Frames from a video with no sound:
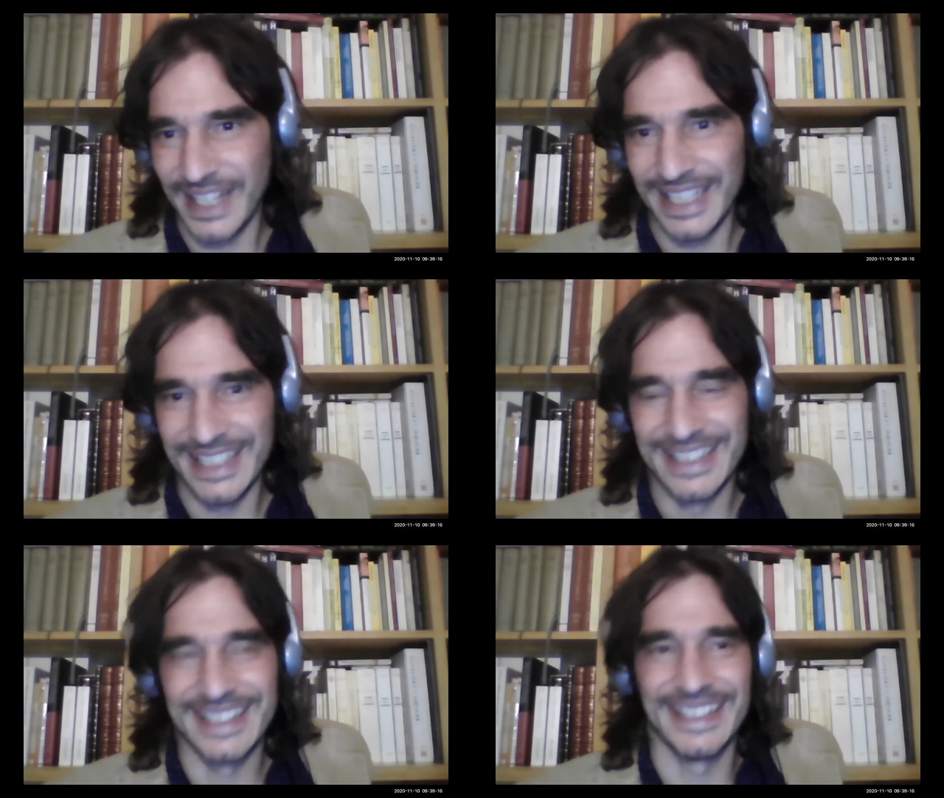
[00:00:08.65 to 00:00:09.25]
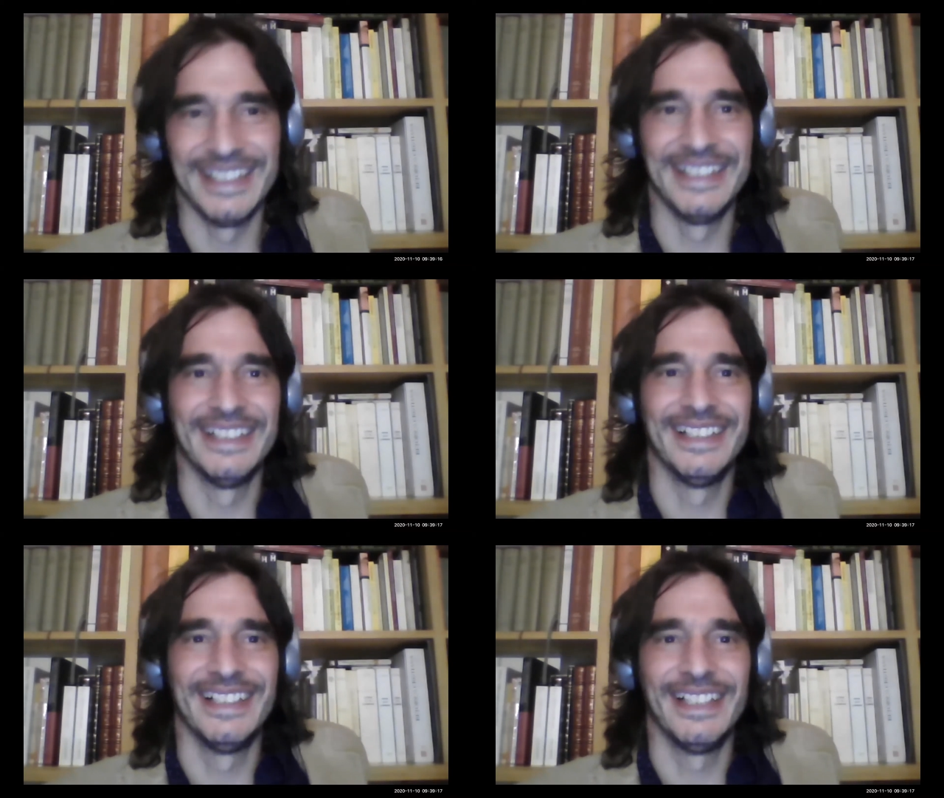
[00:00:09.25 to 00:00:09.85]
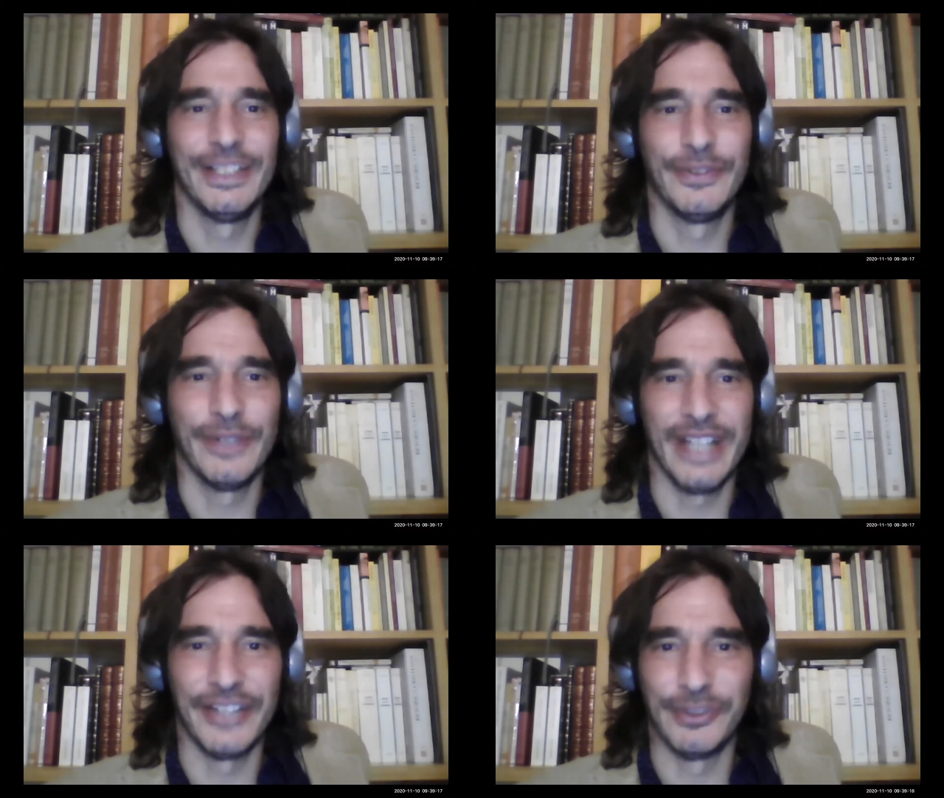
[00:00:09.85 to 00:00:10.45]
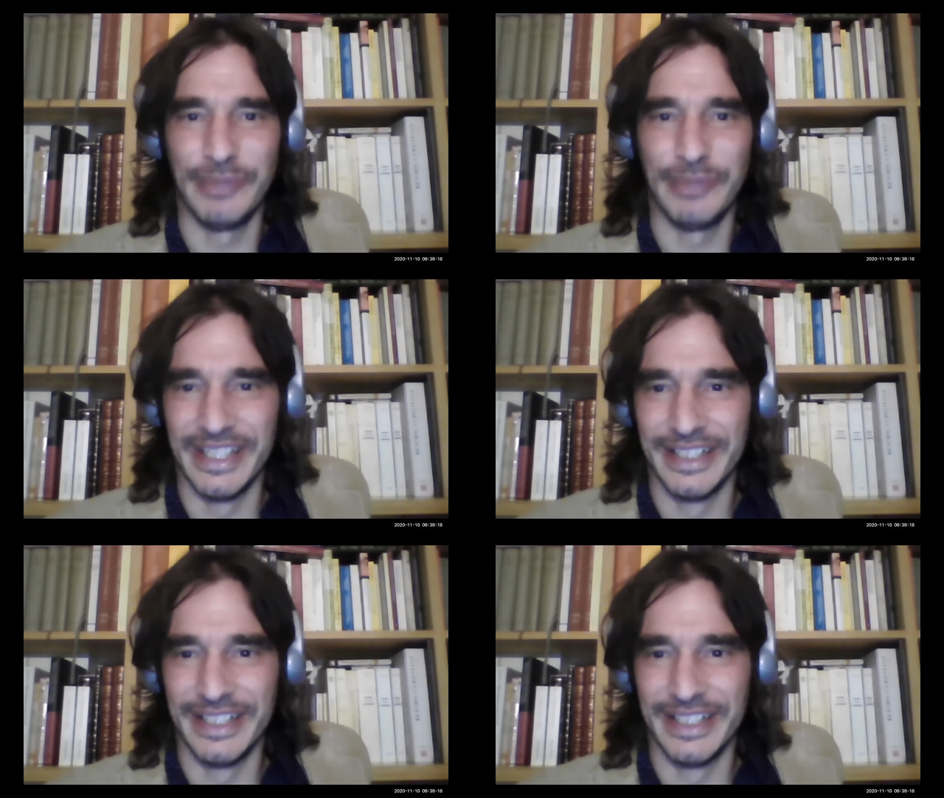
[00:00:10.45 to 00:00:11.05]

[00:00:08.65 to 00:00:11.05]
It's very nice to be here.